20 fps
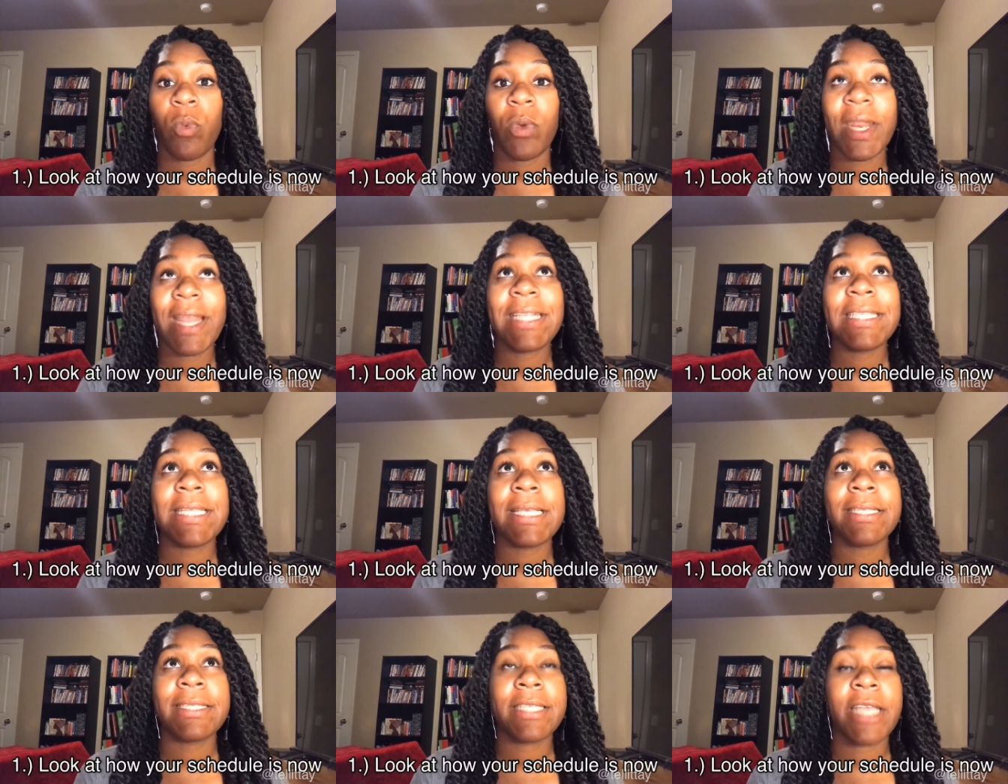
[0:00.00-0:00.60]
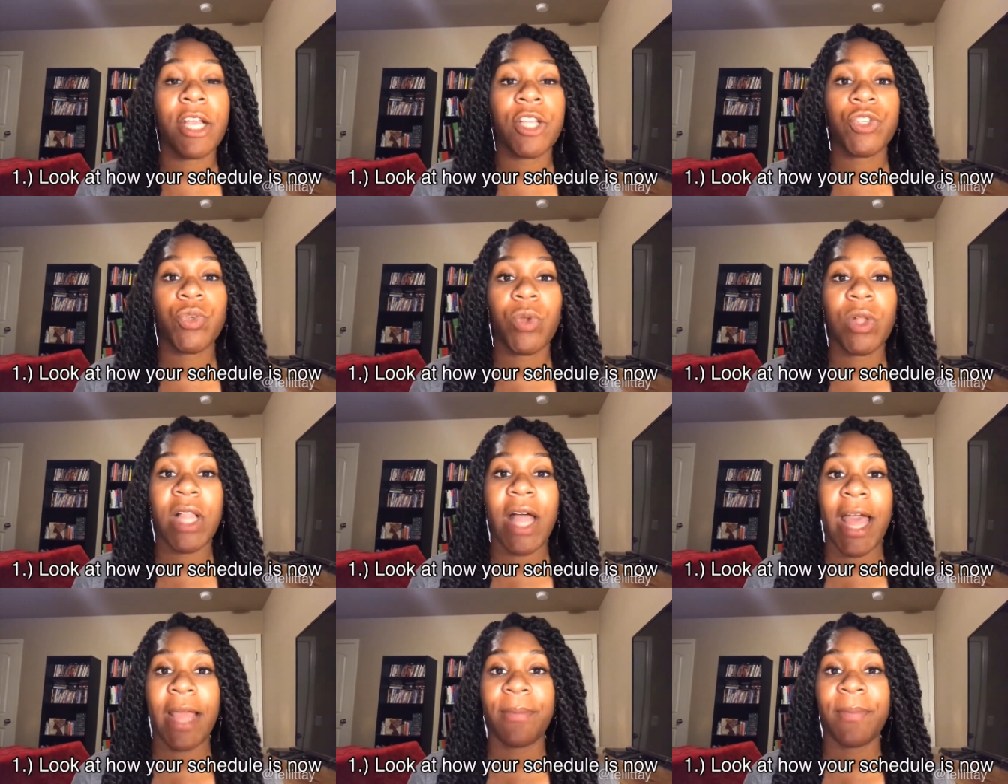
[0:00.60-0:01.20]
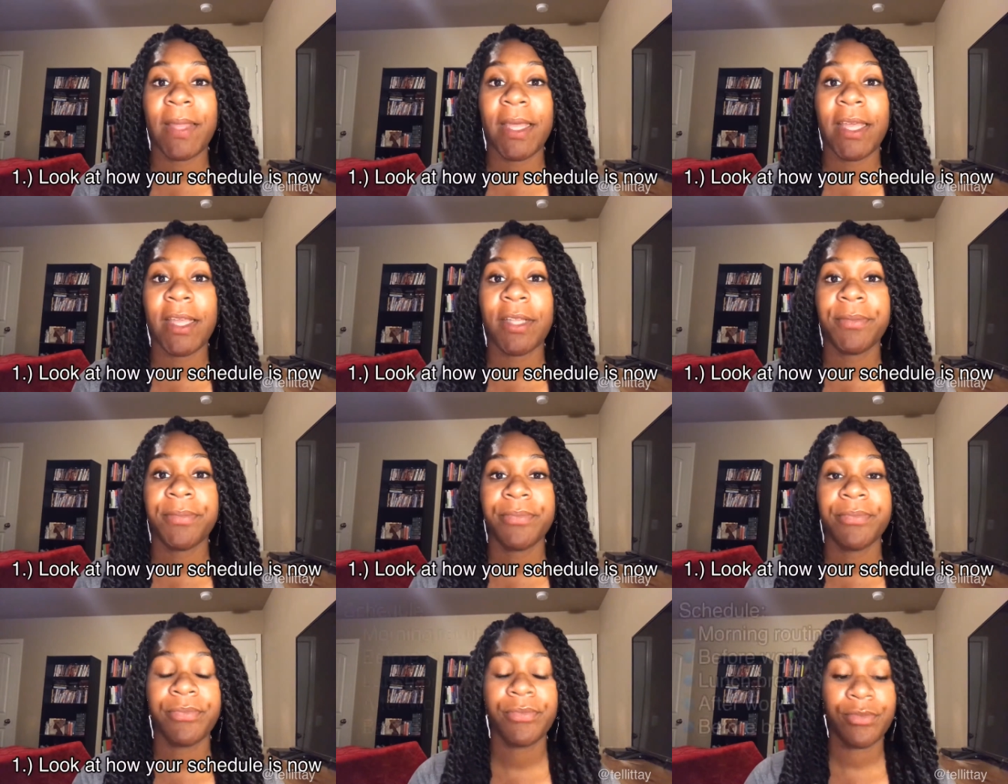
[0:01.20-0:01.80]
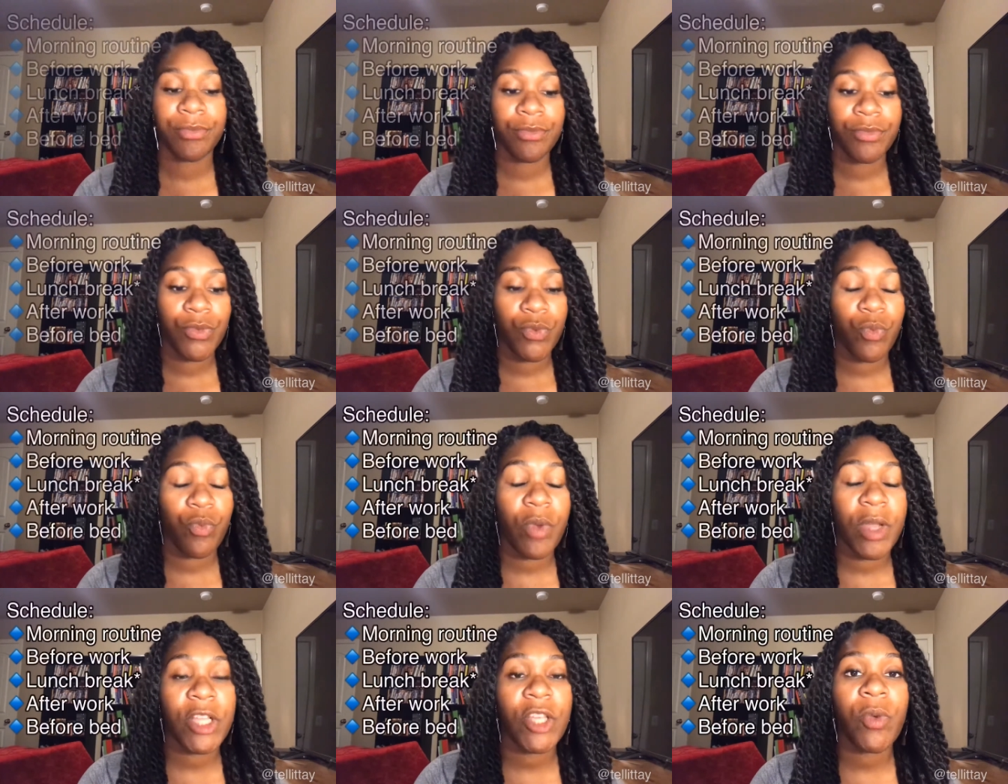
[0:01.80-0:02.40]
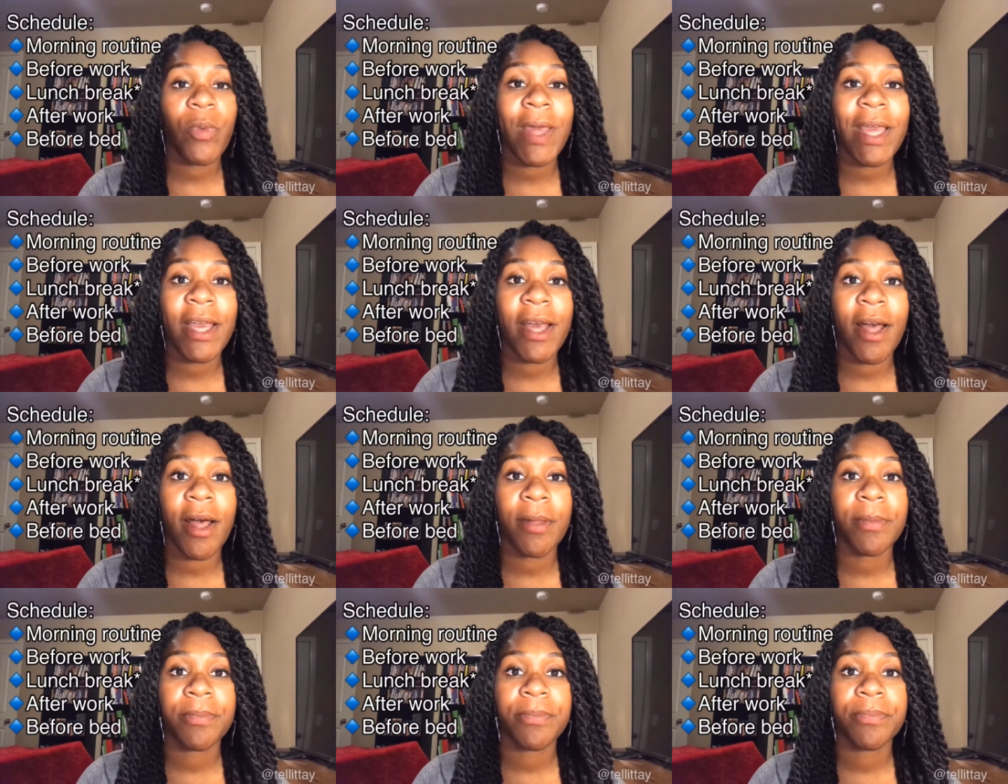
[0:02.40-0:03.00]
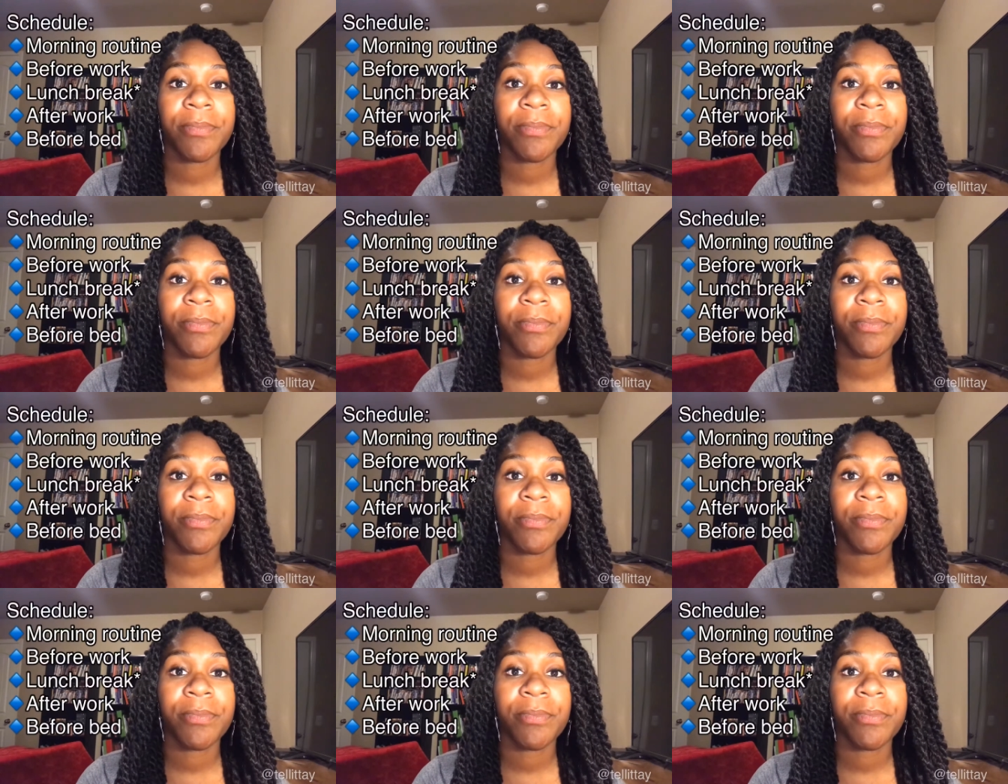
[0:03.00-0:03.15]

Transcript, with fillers: And when I say schedule, I mean when you wake up,